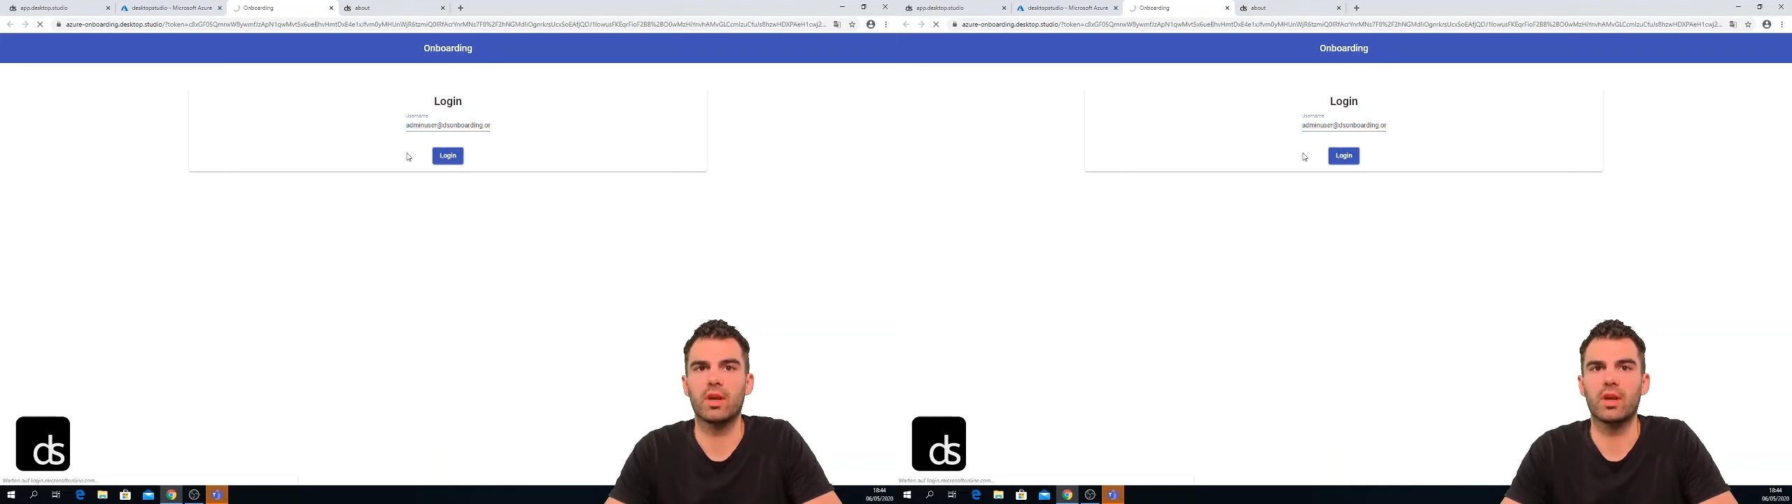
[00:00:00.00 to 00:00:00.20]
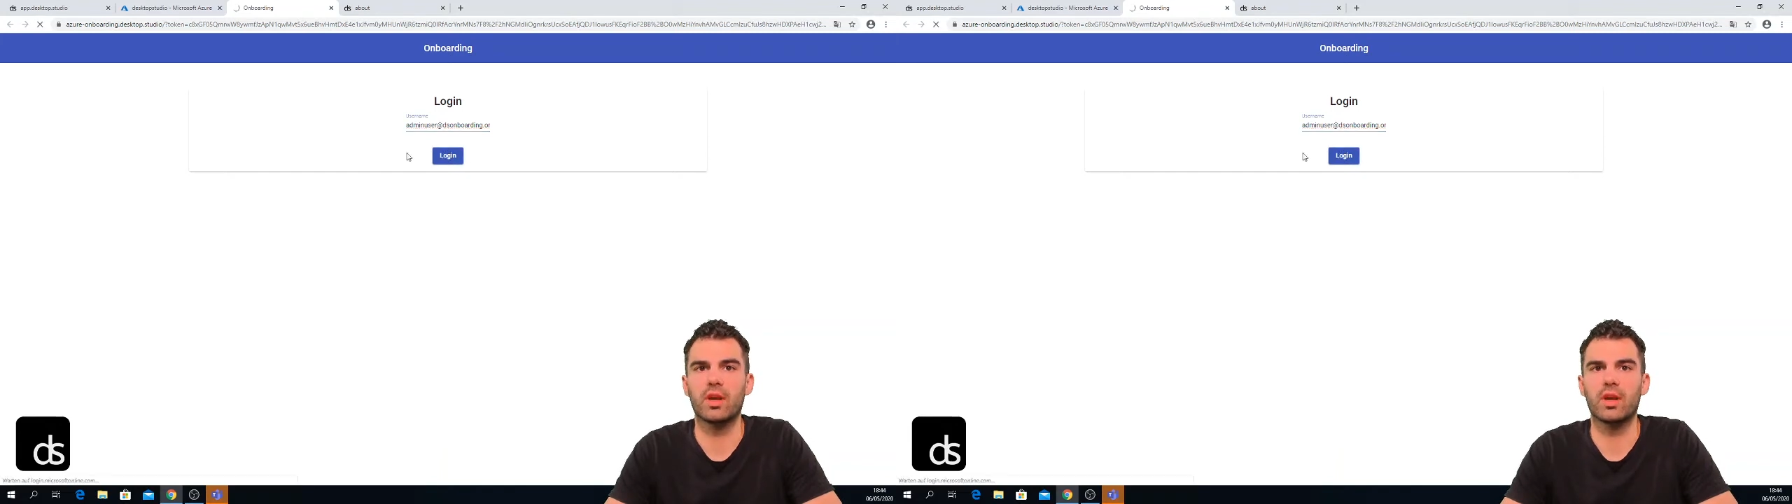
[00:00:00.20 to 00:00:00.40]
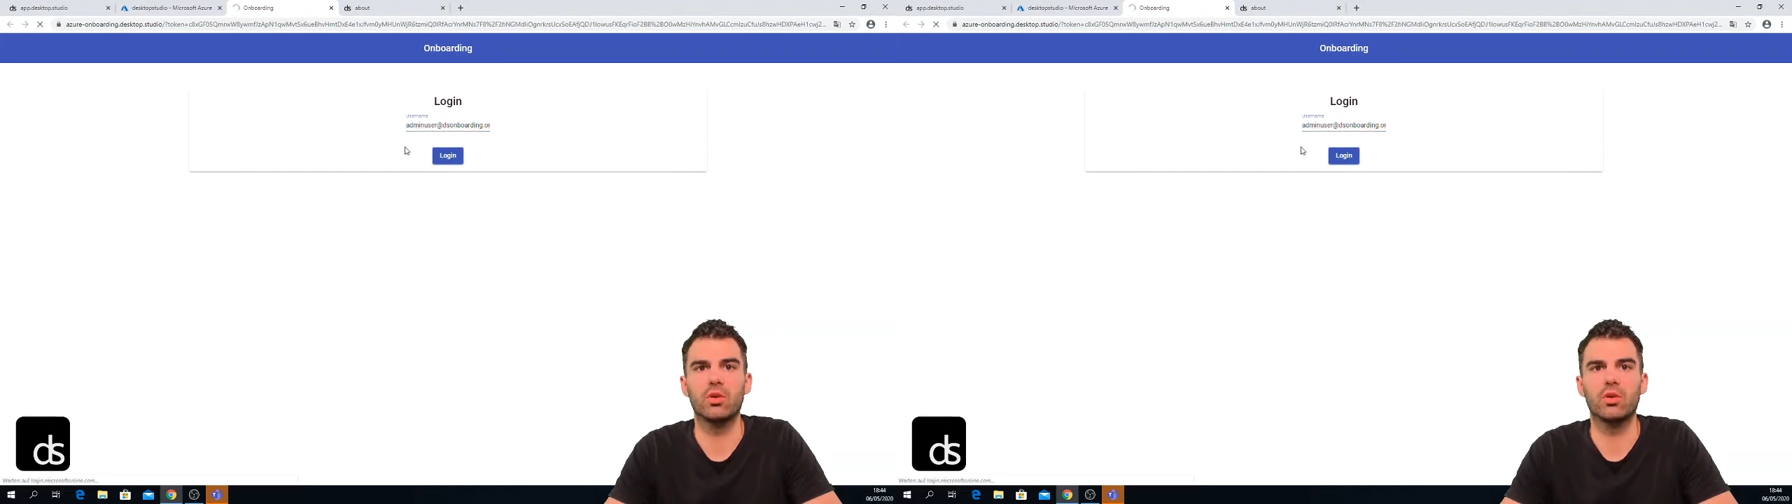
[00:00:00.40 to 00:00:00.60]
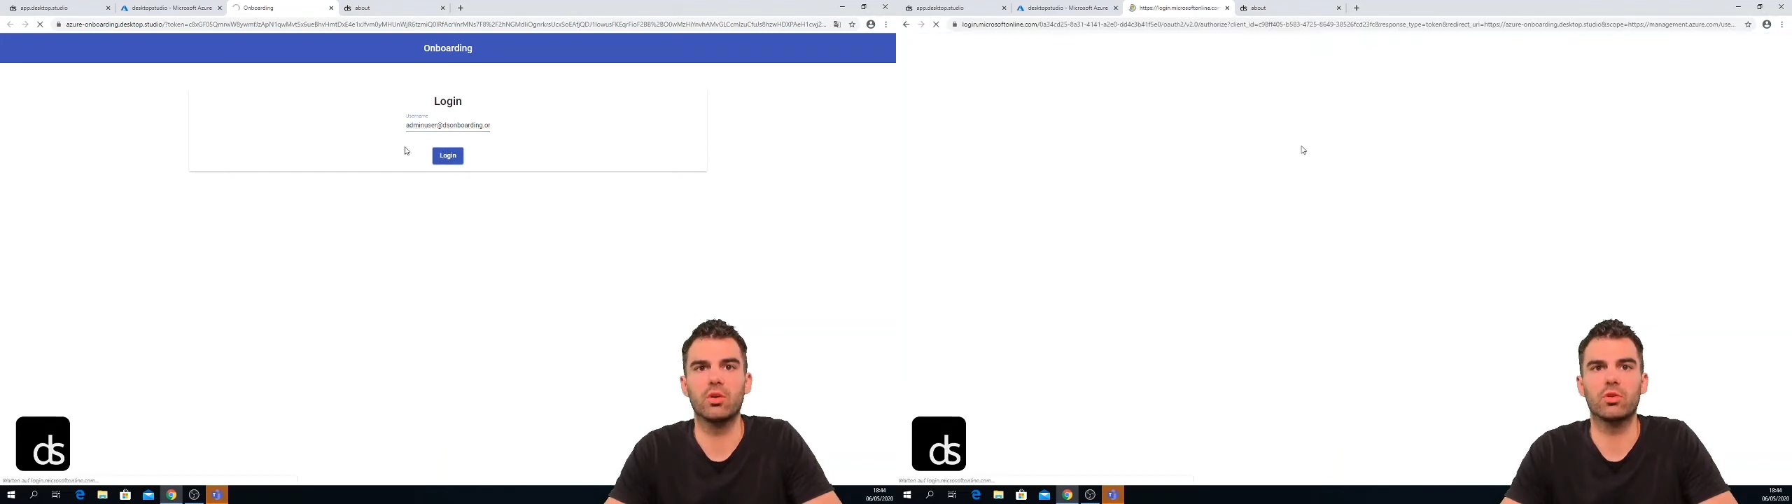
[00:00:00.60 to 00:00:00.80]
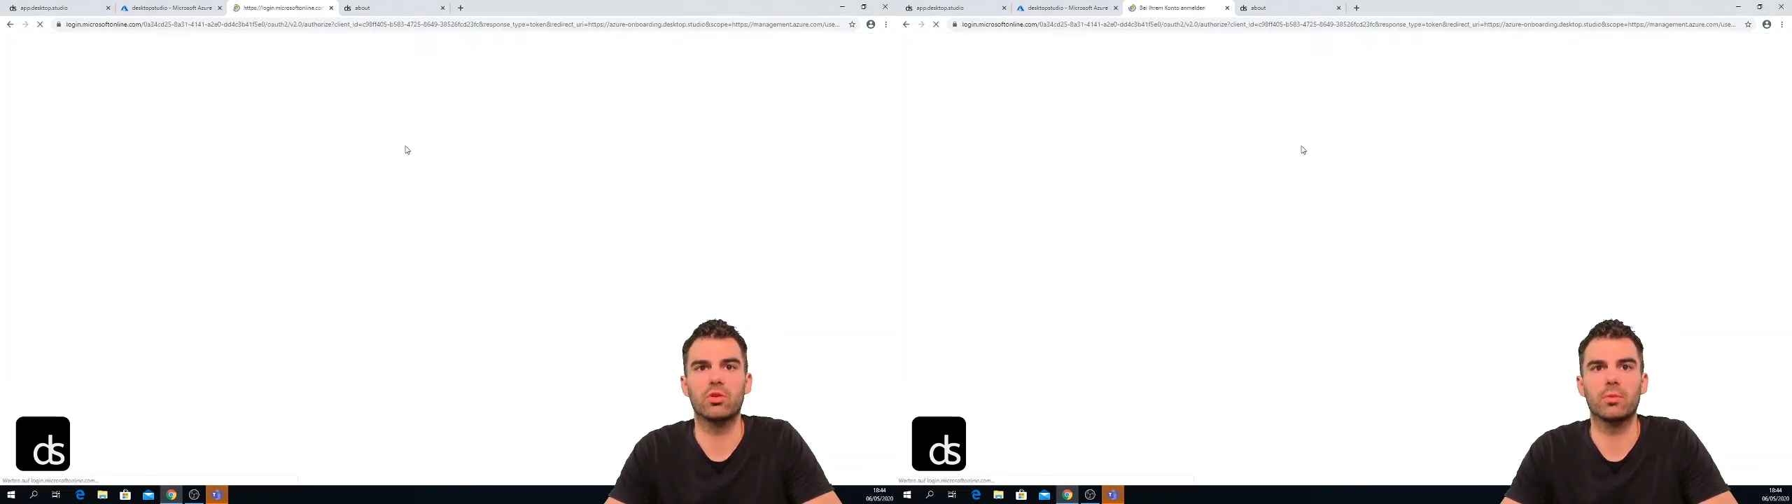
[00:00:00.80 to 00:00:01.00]
we are
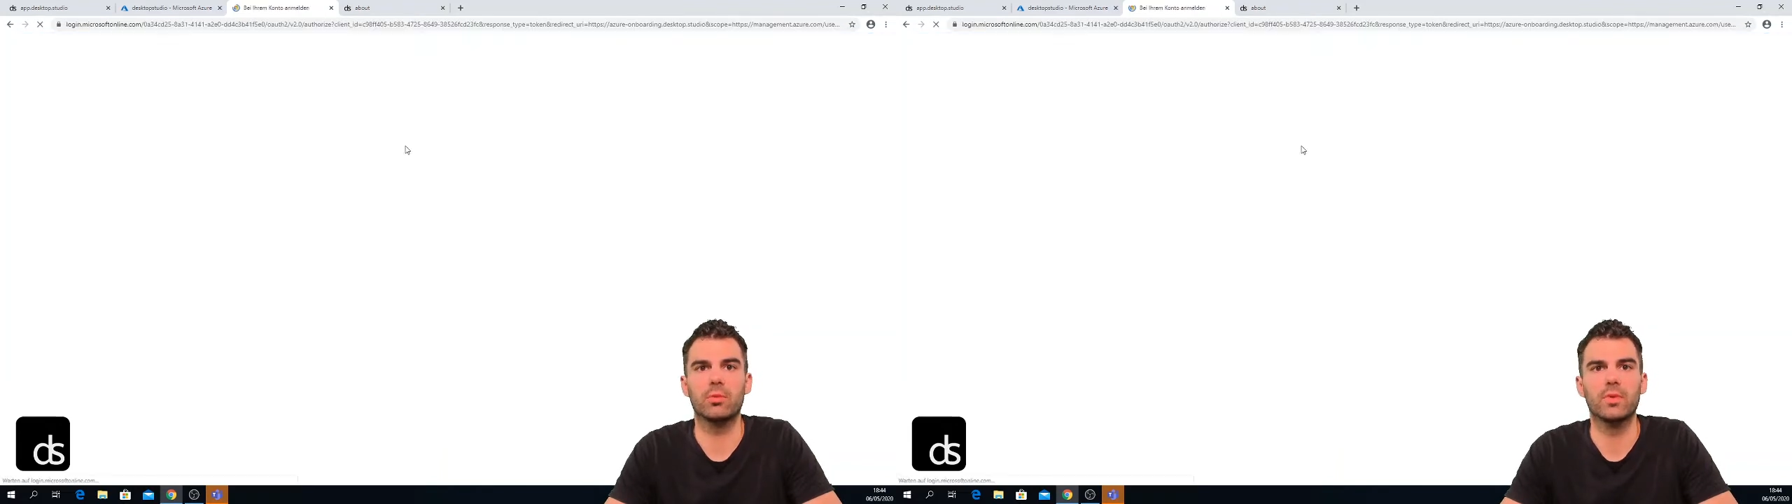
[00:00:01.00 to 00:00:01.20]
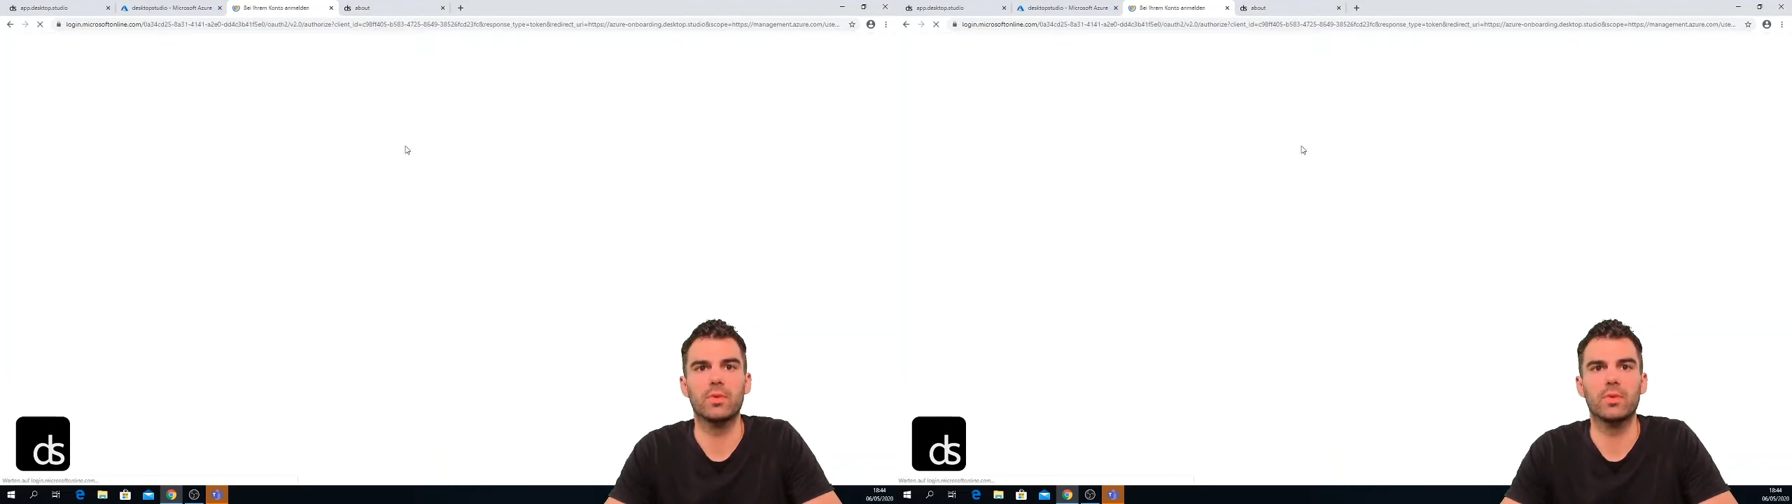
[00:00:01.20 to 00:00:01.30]
going to